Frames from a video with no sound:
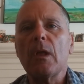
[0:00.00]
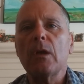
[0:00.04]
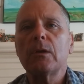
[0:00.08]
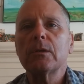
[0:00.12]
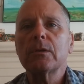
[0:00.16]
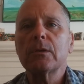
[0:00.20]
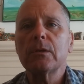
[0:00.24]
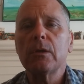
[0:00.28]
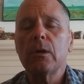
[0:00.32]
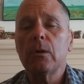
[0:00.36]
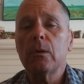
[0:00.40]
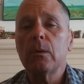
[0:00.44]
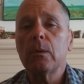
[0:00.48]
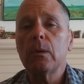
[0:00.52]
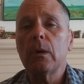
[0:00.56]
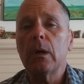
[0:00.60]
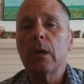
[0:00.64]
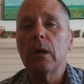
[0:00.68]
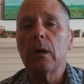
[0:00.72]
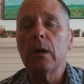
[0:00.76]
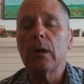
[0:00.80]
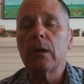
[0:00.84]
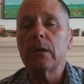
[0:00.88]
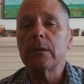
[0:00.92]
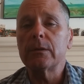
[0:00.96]
So
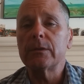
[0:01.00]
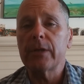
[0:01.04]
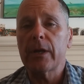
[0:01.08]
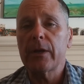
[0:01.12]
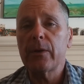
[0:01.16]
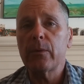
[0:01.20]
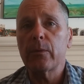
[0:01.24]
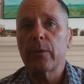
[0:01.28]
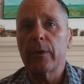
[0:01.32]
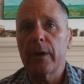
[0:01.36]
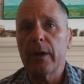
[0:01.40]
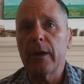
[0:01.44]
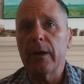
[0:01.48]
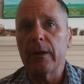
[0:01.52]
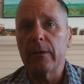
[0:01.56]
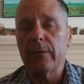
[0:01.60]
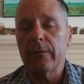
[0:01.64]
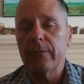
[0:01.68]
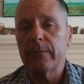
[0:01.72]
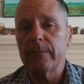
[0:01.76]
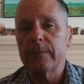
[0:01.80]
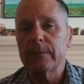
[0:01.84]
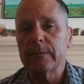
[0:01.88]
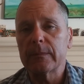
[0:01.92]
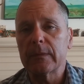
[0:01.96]
on January 8th,
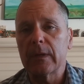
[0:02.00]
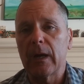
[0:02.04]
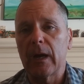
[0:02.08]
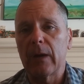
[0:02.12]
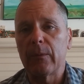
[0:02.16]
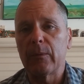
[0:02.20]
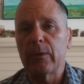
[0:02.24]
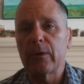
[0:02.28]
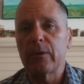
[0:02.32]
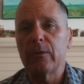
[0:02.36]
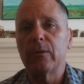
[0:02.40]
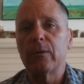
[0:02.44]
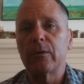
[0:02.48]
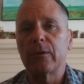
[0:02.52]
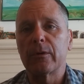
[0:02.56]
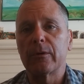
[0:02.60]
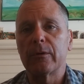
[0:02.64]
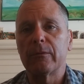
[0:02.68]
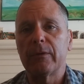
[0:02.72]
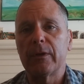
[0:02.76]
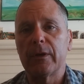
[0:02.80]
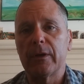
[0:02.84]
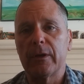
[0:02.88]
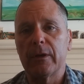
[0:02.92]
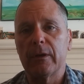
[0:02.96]
I recorded a
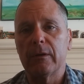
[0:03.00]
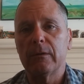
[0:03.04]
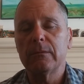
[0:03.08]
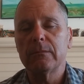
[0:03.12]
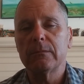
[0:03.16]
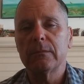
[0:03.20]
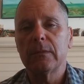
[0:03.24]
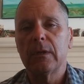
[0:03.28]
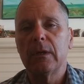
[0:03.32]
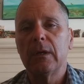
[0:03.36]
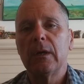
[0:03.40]
video,